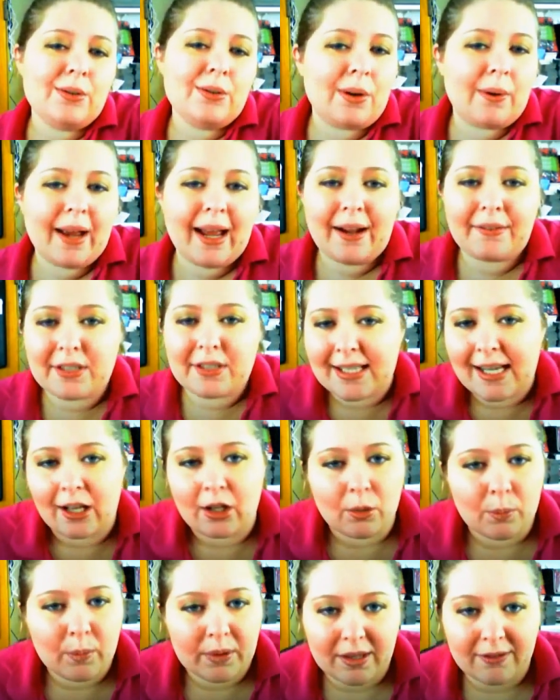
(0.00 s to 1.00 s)
You don't have to
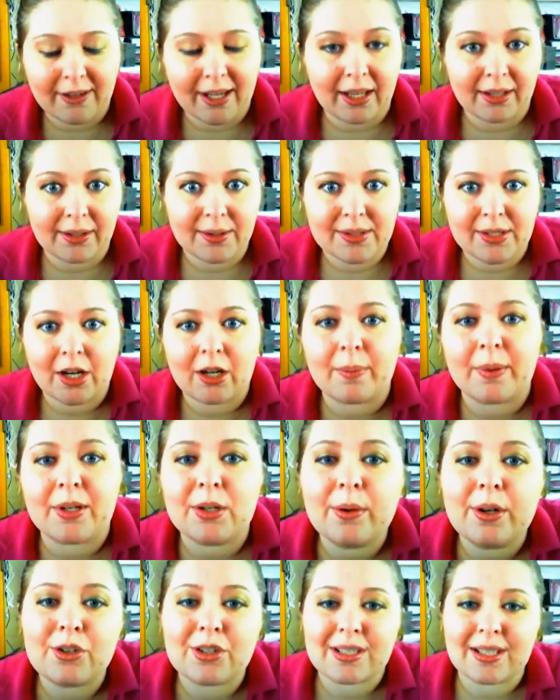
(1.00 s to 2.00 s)
tell them what the values are, but
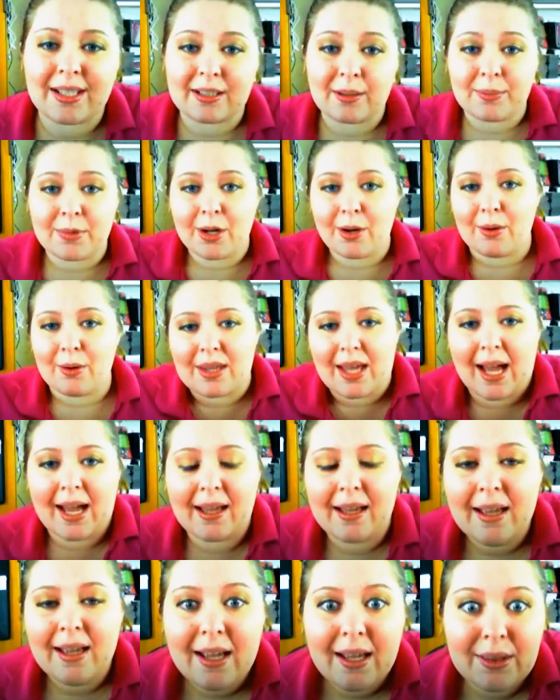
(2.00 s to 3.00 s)
you can just let them know
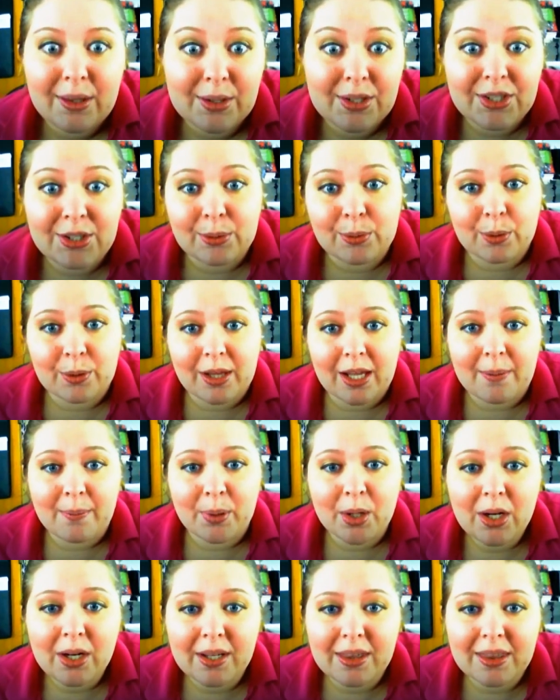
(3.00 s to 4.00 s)
that the sooner they
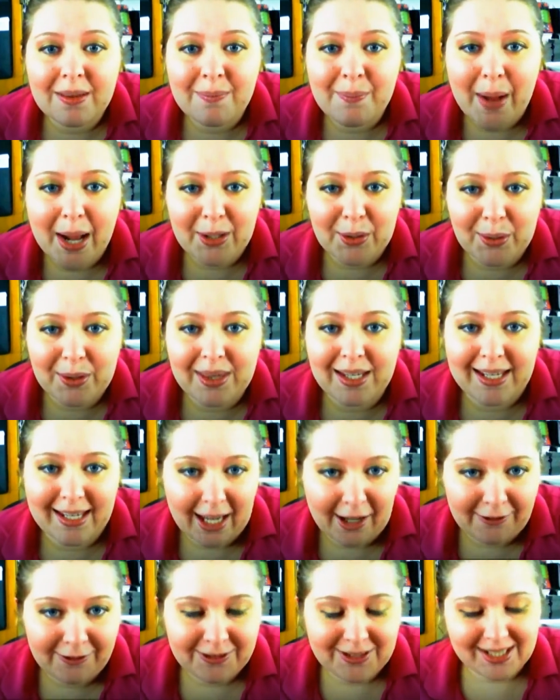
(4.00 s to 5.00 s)
book, the better the
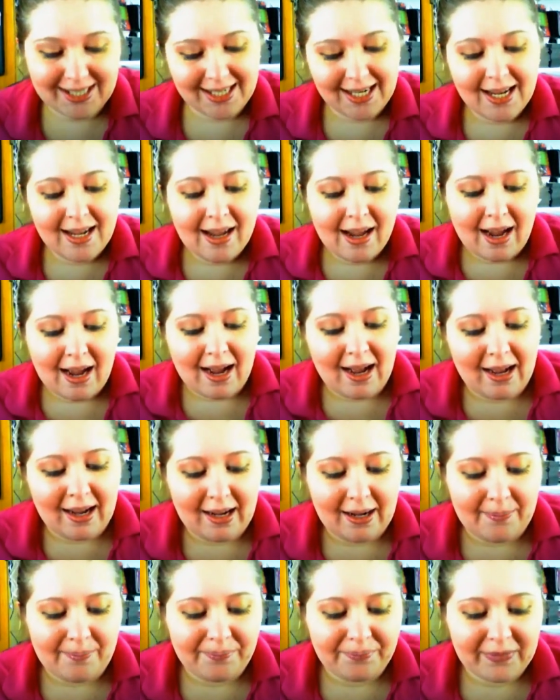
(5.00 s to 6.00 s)
gift.
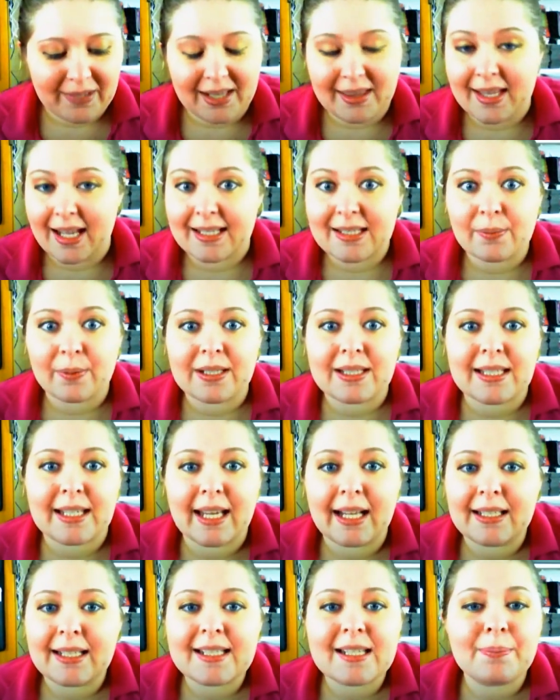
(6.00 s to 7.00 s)
And that's, once
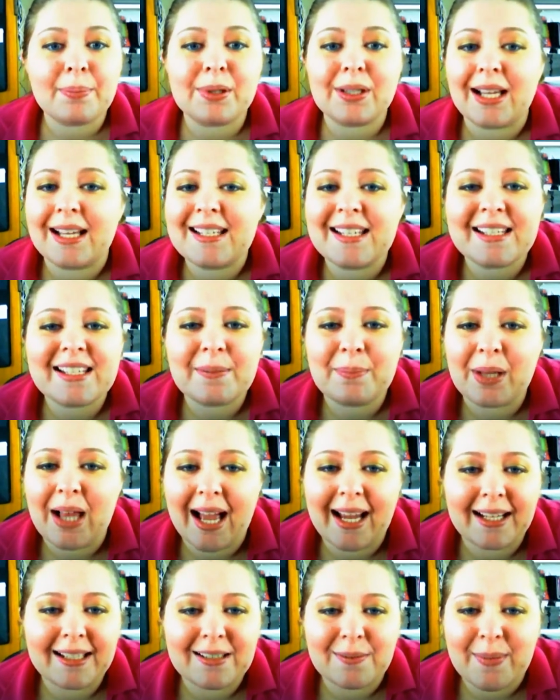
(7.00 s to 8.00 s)
again, it's a
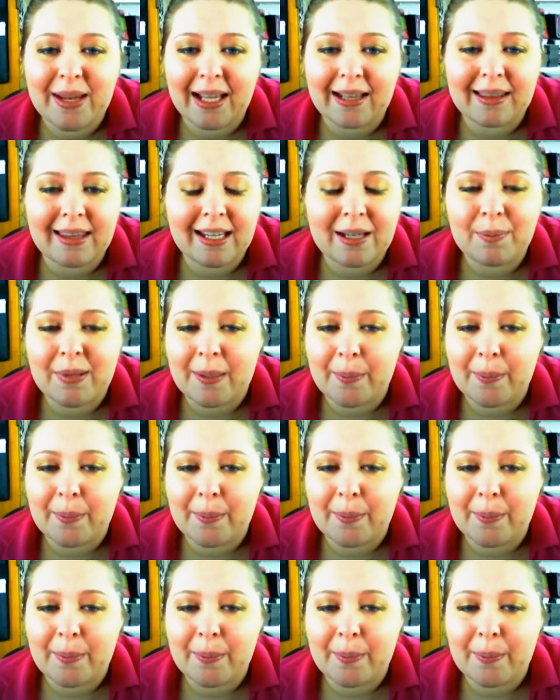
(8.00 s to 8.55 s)
supply and demand thing.